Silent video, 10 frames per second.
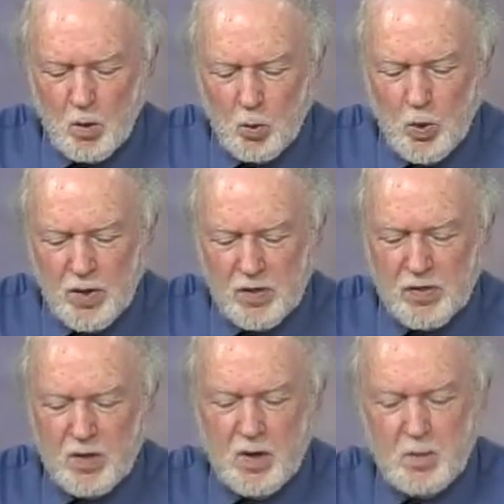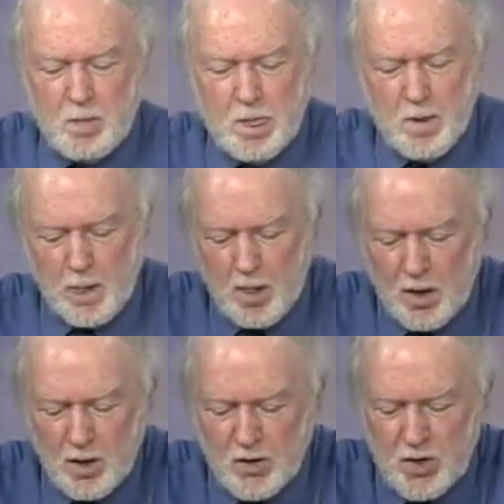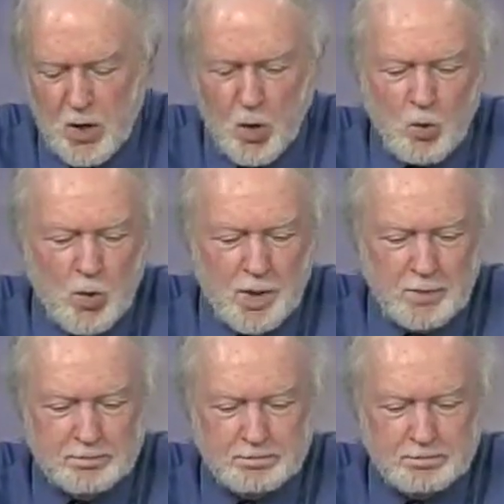with um, the young woman.